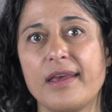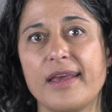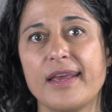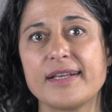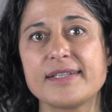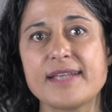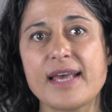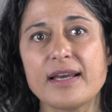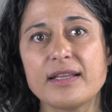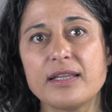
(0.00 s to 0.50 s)

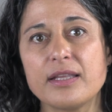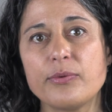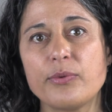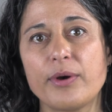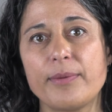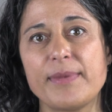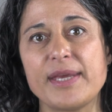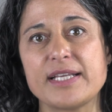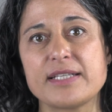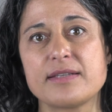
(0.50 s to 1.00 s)
Exactly
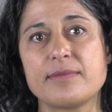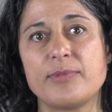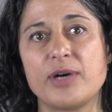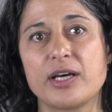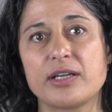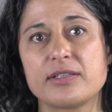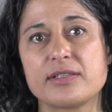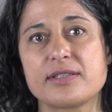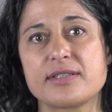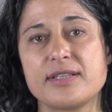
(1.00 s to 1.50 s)
what makes a
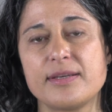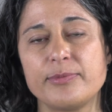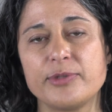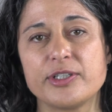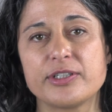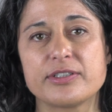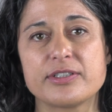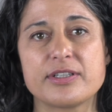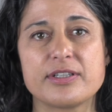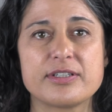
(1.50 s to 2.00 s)
model
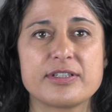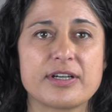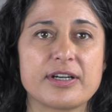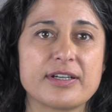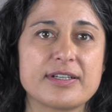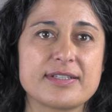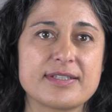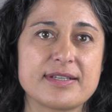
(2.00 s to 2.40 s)
similar to the target